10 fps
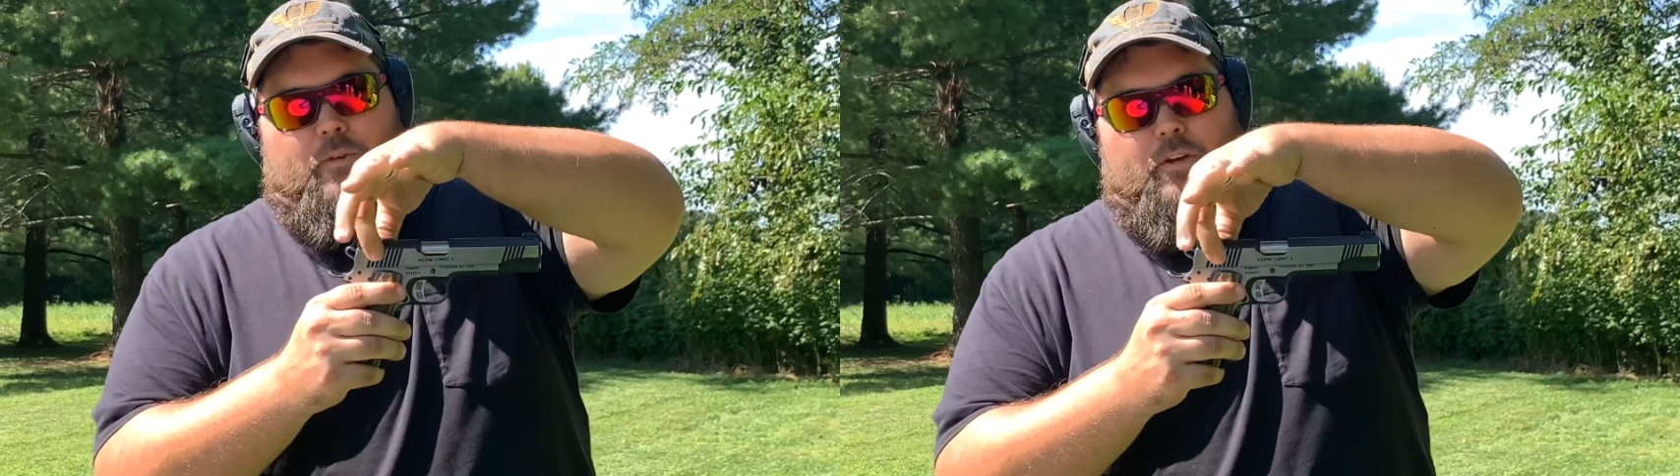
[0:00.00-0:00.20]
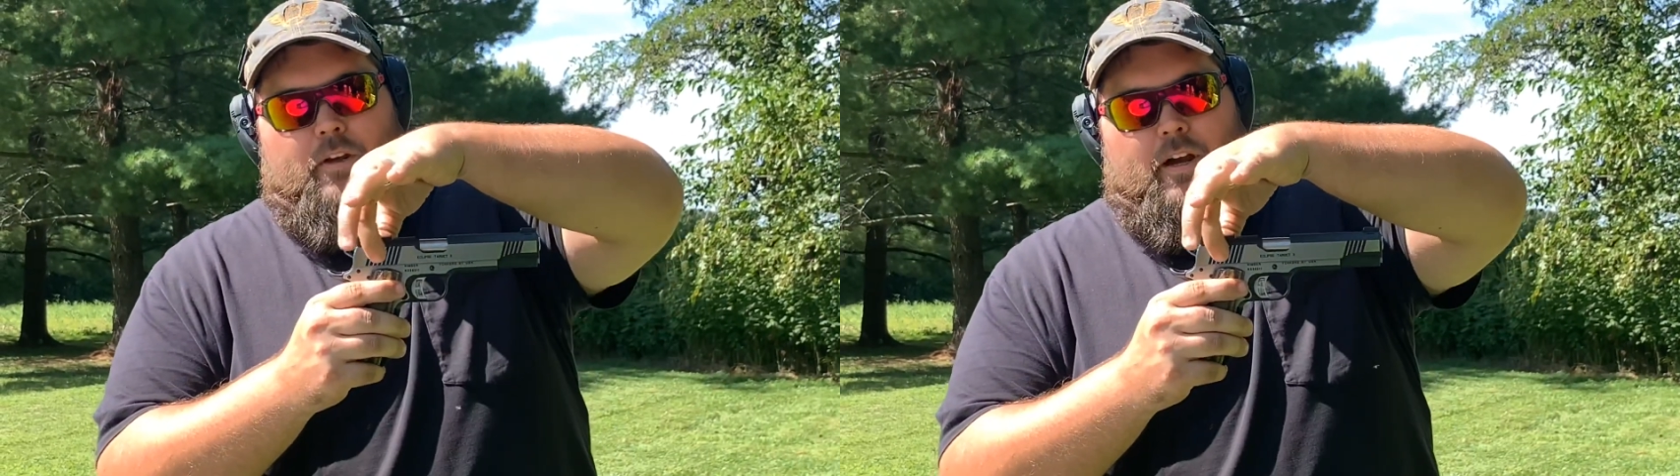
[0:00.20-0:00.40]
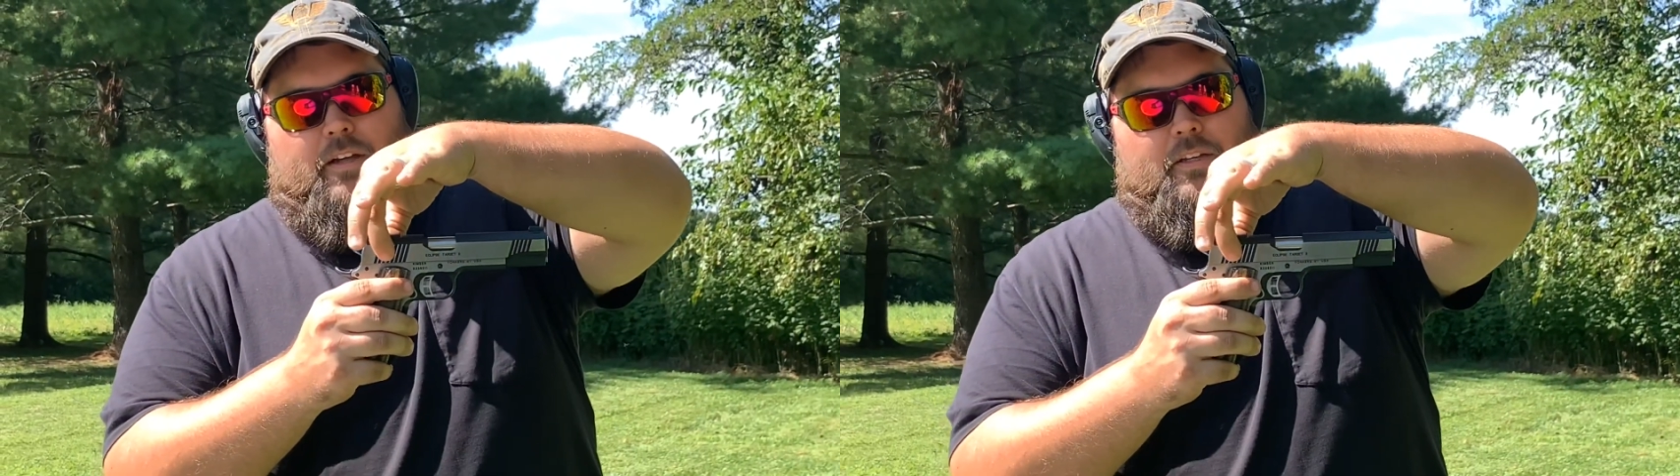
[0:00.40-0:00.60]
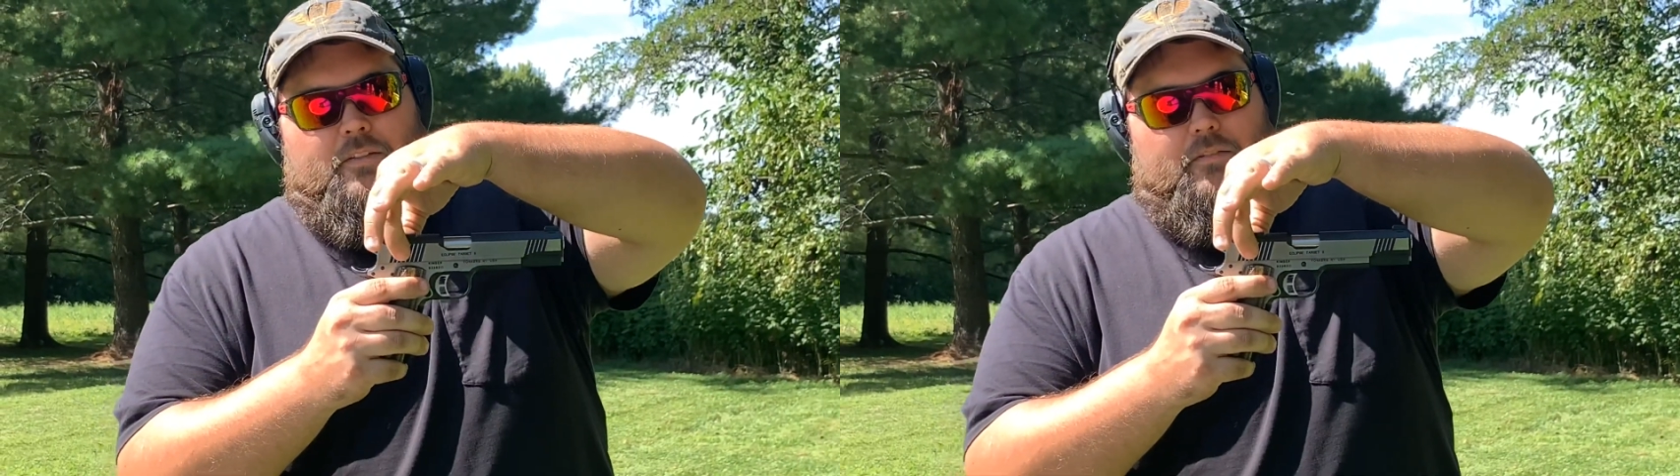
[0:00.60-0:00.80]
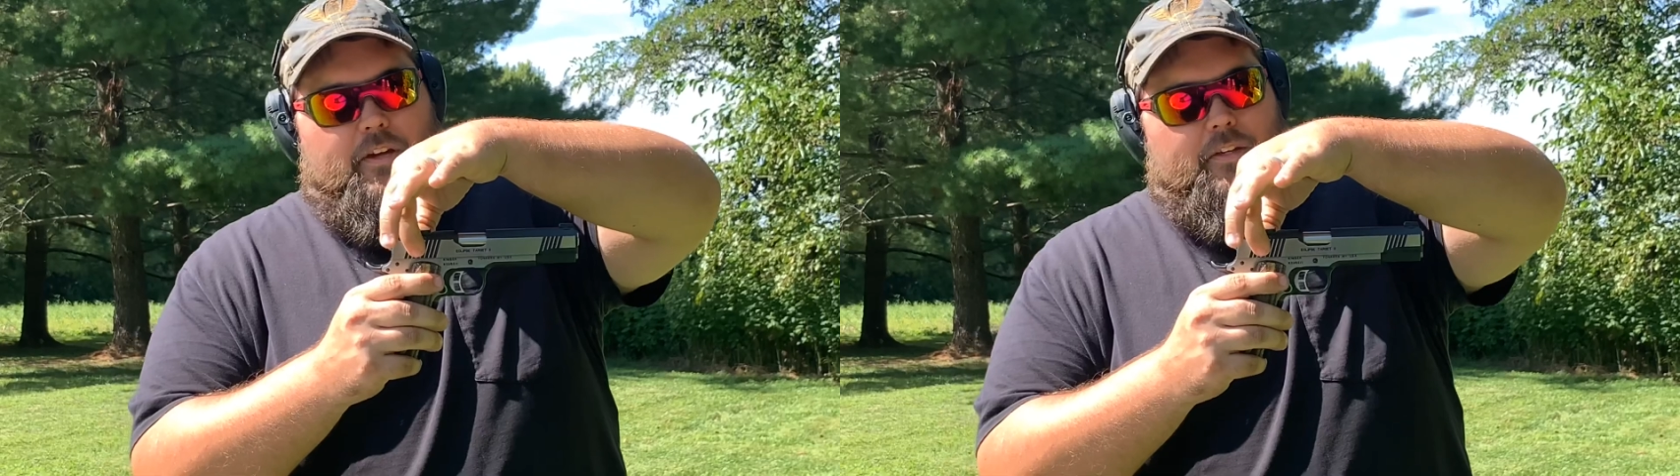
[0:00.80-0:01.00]
rear cocking
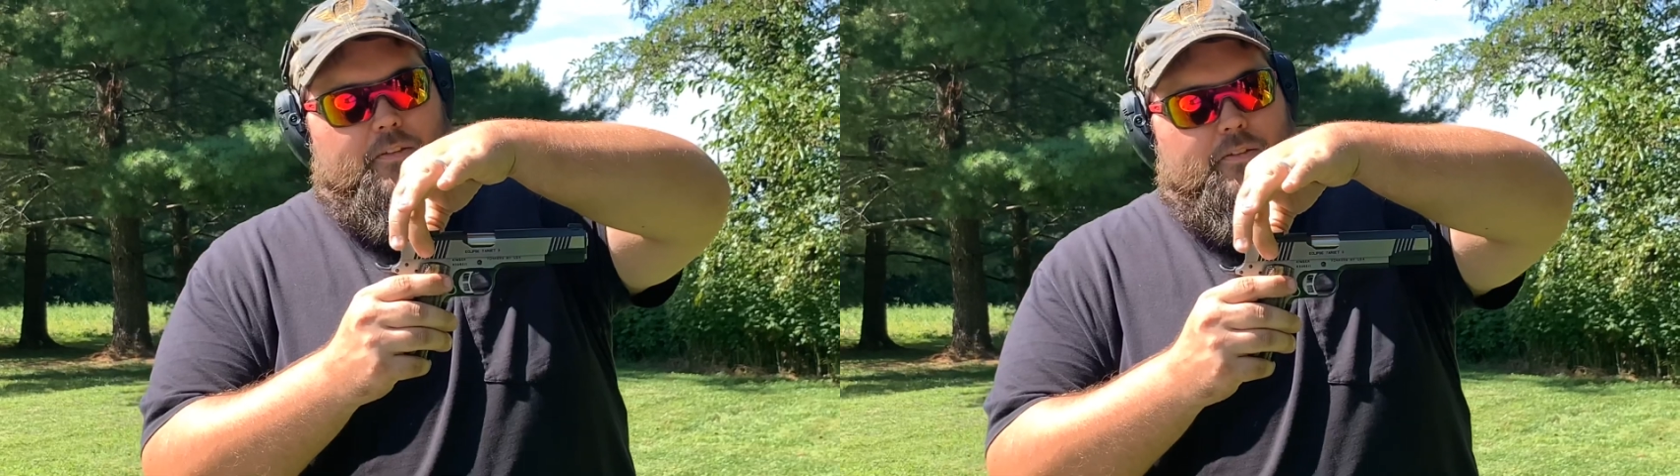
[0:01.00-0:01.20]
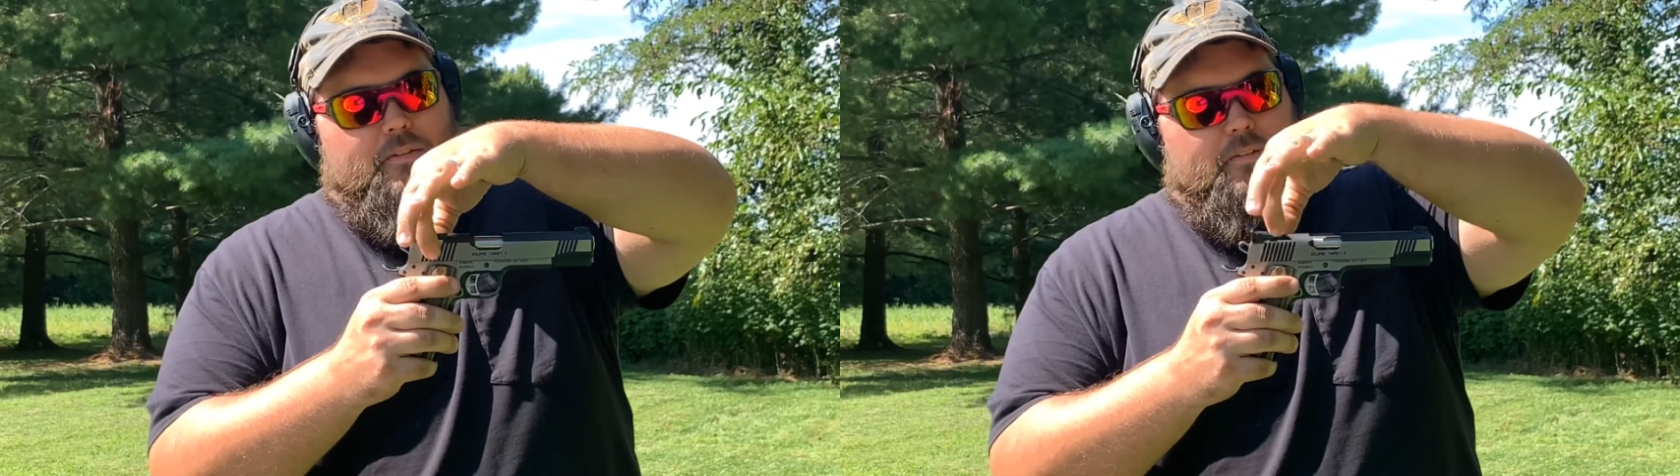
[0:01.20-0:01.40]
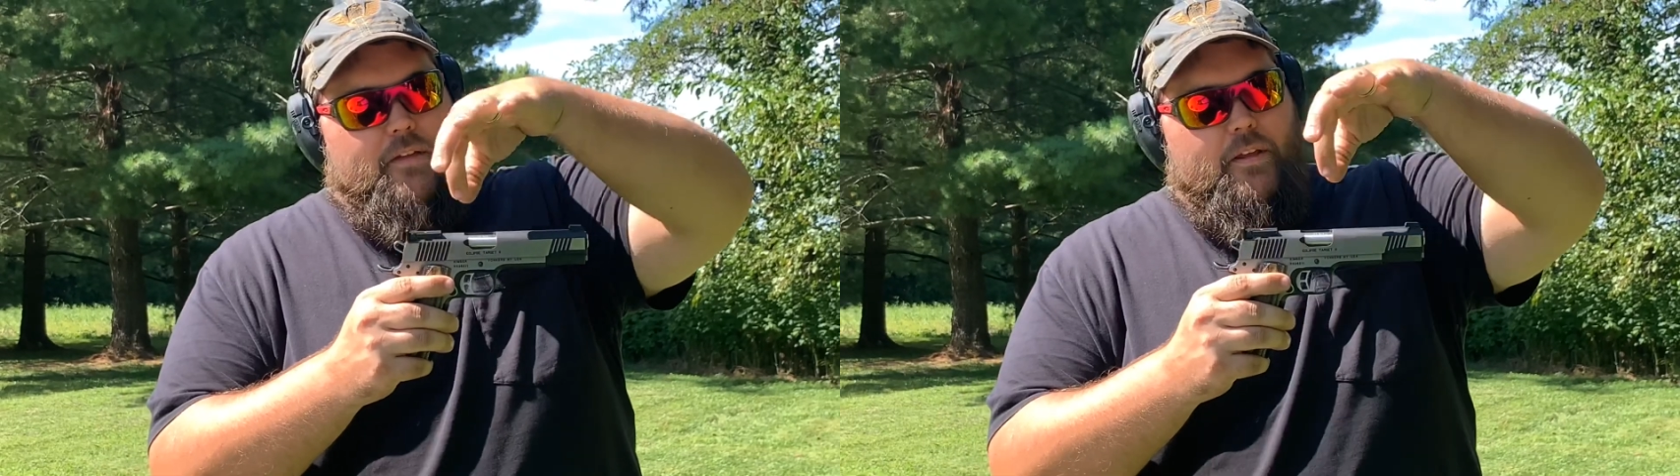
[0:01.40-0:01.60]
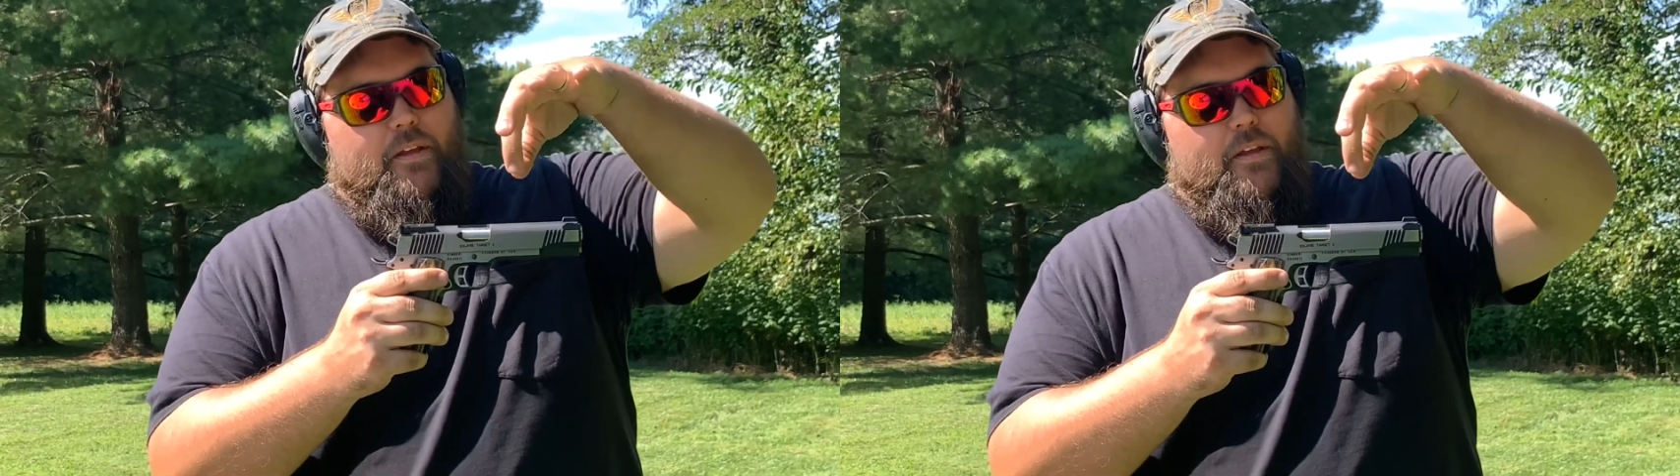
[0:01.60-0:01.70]
serrations.